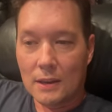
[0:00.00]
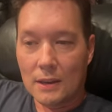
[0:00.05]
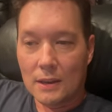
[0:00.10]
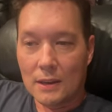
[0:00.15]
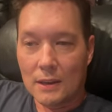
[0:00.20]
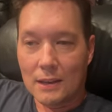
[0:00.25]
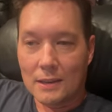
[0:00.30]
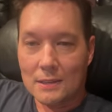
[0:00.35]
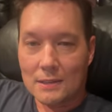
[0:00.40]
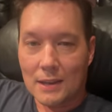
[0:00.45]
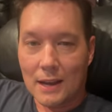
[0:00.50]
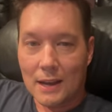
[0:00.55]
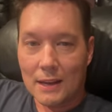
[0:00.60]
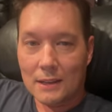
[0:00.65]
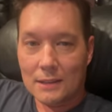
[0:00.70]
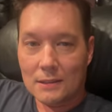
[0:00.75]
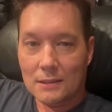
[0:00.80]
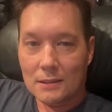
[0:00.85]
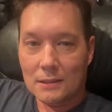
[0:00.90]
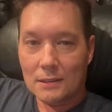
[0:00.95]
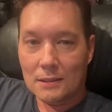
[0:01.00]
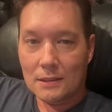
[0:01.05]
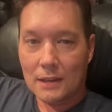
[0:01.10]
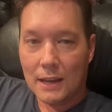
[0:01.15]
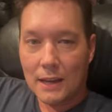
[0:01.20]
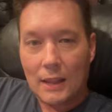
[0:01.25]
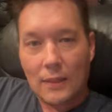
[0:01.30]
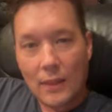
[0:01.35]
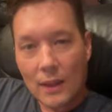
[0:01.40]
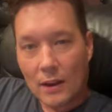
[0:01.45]
He decided to
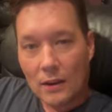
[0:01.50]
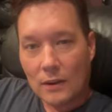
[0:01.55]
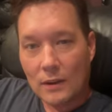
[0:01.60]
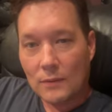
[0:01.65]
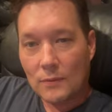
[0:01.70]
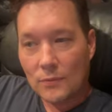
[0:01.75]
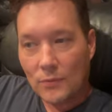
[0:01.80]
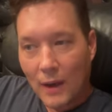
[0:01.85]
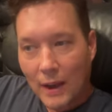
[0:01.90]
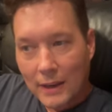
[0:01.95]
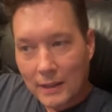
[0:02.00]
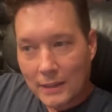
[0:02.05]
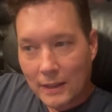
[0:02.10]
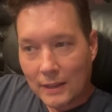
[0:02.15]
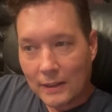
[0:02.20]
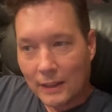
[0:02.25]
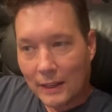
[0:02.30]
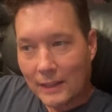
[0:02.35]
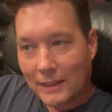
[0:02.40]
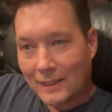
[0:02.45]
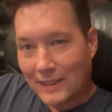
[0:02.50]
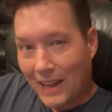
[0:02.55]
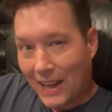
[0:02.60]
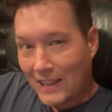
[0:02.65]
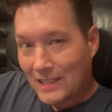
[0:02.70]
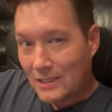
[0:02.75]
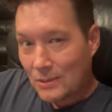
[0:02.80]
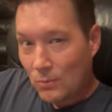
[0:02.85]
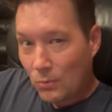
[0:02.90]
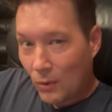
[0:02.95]
get in there and fight. And like,
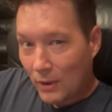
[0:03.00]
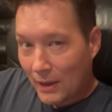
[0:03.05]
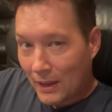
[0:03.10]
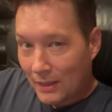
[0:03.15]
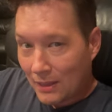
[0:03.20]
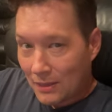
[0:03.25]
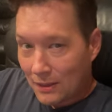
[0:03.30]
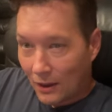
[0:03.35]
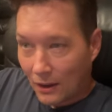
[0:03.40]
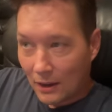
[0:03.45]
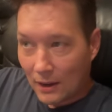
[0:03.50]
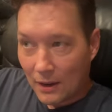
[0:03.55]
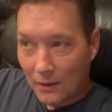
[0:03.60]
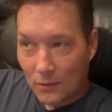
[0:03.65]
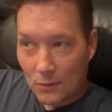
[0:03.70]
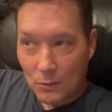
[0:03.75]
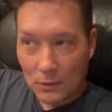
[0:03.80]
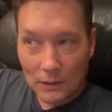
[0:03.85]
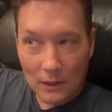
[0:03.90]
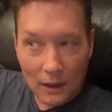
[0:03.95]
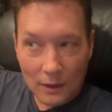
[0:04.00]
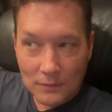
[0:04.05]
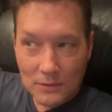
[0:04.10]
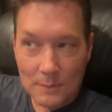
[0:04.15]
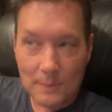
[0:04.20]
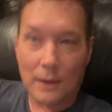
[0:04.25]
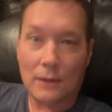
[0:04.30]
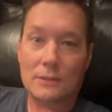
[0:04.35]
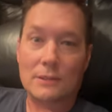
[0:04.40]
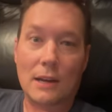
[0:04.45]
that's what I thought everyone loved
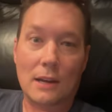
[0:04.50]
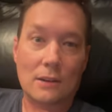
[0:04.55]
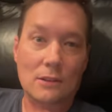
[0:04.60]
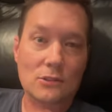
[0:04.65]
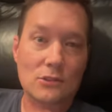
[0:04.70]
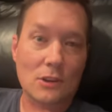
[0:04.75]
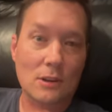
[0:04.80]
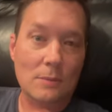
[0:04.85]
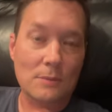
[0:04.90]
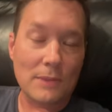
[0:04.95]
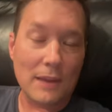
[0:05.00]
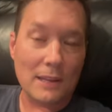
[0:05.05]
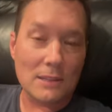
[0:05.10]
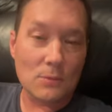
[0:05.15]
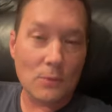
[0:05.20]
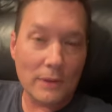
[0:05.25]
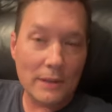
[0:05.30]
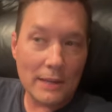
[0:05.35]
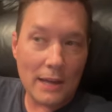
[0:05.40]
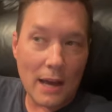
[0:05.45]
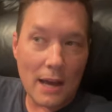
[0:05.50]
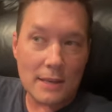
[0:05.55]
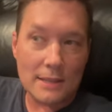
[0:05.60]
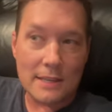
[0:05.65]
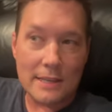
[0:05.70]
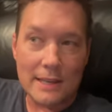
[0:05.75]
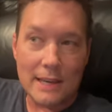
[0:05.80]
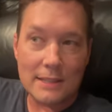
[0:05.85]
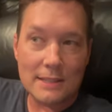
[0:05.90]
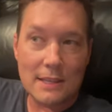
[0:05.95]
about Donald Trump. That's what he does.
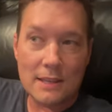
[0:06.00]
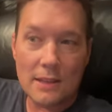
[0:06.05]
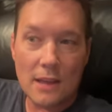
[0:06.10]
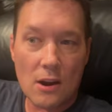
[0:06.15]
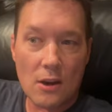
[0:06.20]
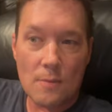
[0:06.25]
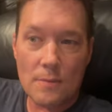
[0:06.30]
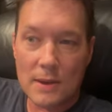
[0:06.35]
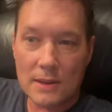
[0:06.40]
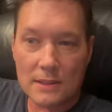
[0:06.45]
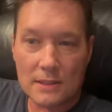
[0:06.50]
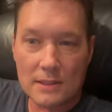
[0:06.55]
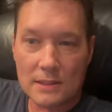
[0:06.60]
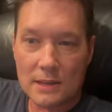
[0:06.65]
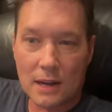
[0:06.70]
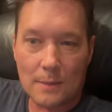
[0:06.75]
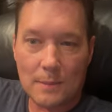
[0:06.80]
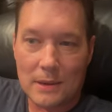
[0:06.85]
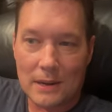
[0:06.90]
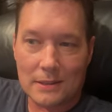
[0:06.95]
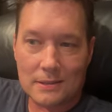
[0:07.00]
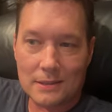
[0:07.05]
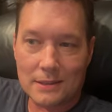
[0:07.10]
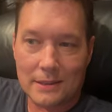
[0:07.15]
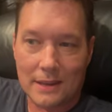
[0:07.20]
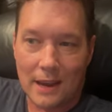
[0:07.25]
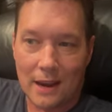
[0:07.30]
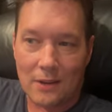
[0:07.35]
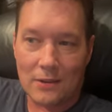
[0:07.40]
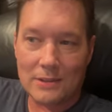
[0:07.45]
He gets in there and mixes it up. He doesn't
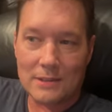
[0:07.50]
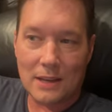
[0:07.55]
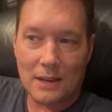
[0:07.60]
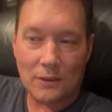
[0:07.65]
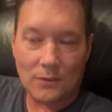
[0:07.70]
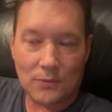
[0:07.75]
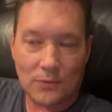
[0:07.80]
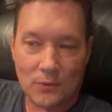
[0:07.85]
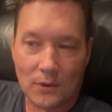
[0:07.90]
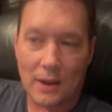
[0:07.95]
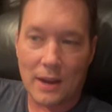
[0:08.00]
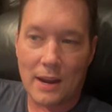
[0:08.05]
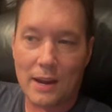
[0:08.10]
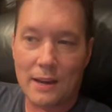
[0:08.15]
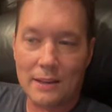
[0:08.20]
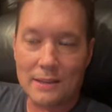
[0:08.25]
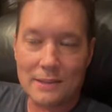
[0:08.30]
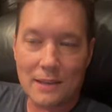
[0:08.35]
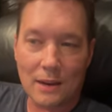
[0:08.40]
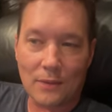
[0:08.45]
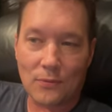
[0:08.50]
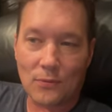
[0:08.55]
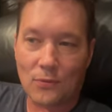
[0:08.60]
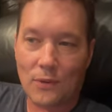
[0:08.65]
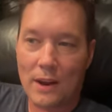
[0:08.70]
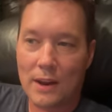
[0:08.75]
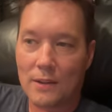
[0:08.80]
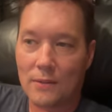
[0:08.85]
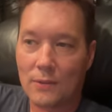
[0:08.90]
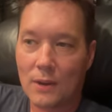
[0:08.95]
care. He's not afraid. He's not
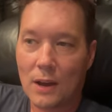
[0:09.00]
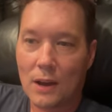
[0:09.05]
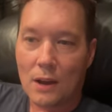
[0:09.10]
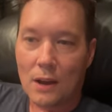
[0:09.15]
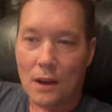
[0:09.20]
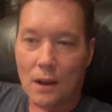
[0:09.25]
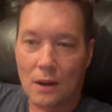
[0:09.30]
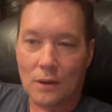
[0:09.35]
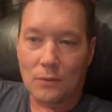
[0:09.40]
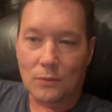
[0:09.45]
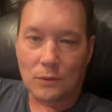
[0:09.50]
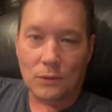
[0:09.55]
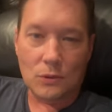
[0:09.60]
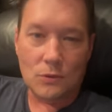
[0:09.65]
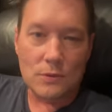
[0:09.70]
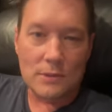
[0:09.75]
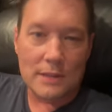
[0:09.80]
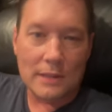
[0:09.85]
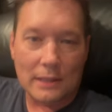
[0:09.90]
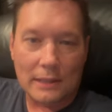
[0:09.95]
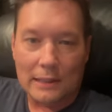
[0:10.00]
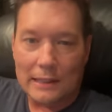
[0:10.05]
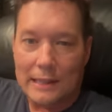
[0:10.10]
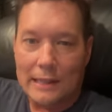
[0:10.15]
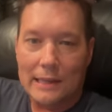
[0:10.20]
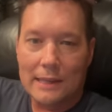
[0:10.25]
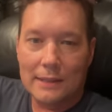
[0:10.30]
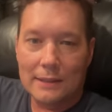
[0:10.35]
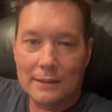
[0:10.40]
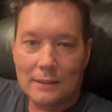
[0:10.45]
afraid of, of losing a
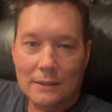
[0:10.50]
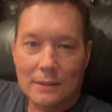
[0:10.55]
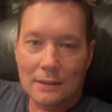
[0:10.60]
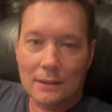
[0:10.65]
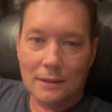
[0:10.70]
lead.